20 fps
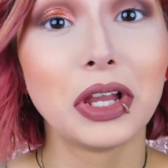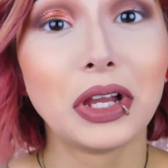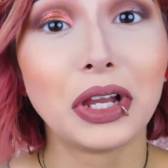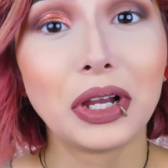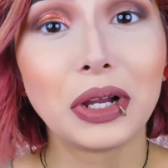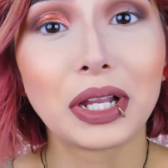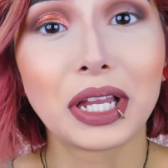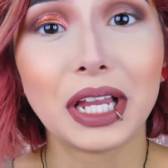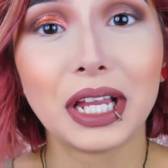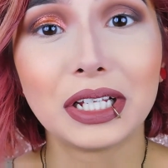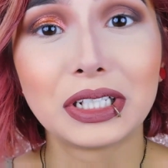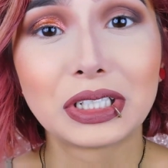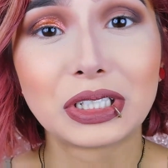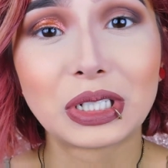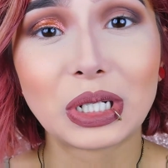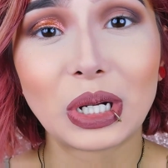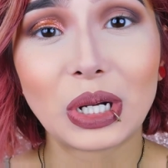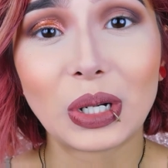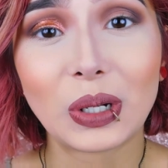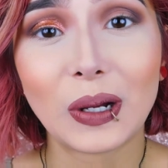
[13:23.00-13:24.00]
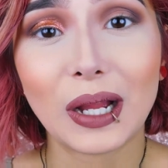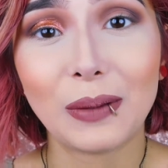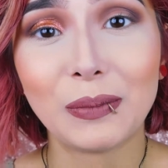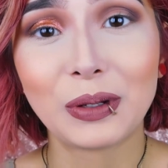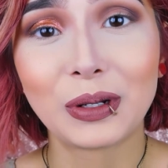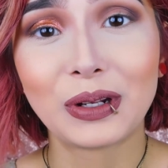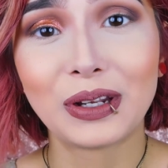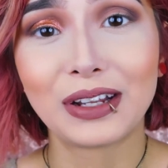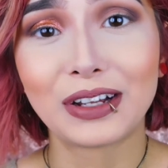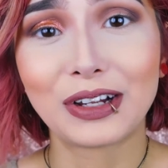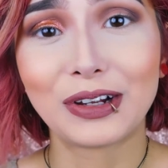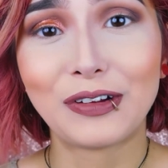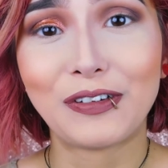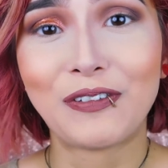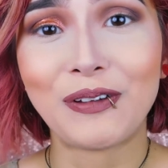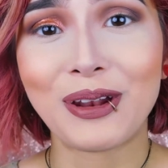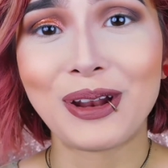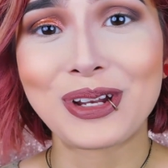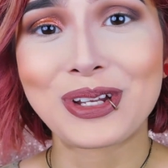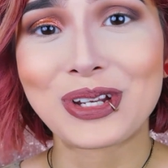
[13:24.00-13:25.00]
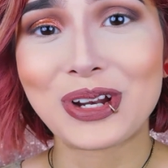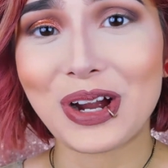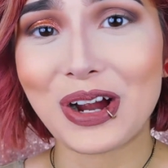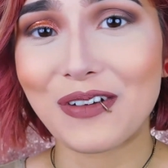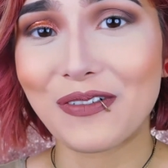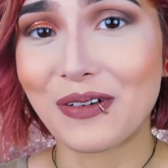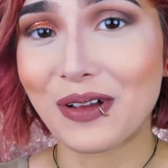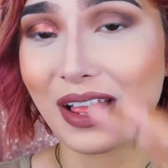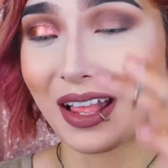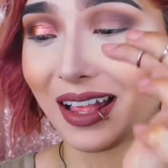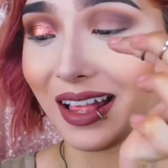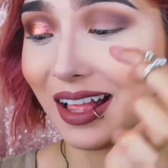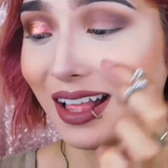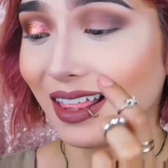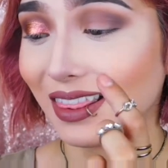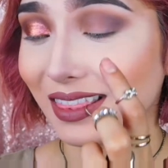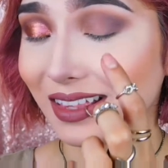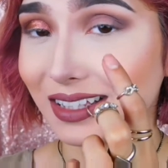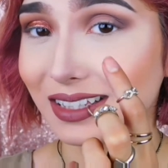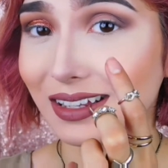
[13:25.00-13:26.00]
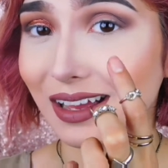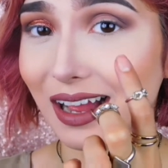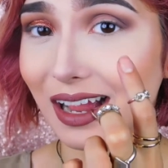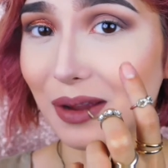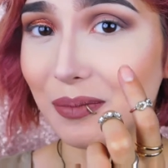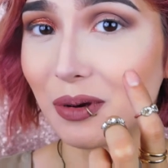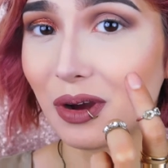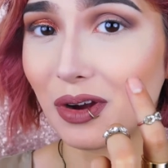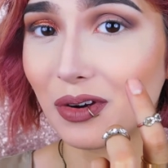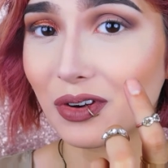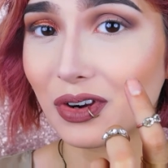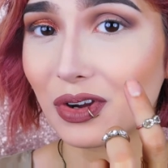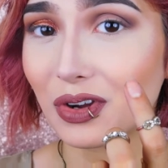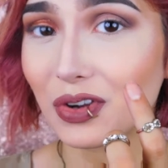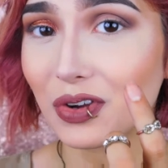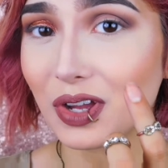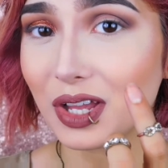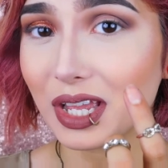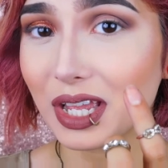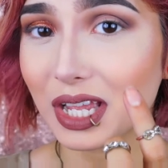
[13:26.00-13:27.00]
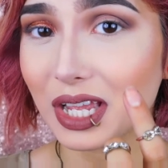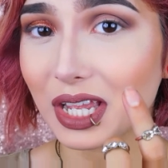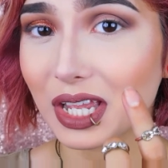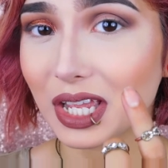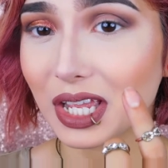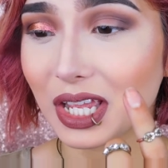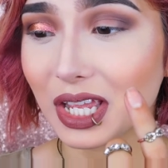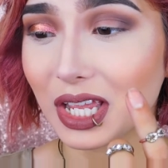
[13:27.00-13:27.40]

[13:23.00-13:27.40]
Okay, so I'm gonna go finish off this eyeball real quick.